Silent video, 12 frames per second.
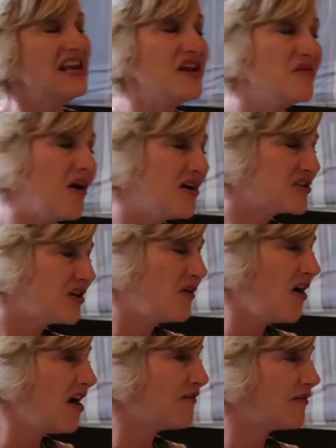Now you also
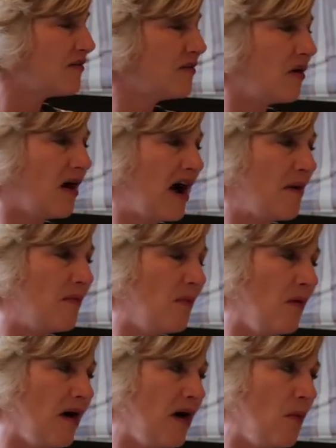offer
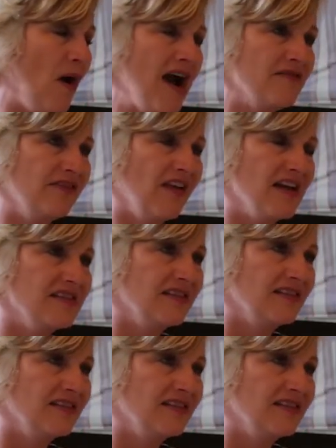um, a wine flight.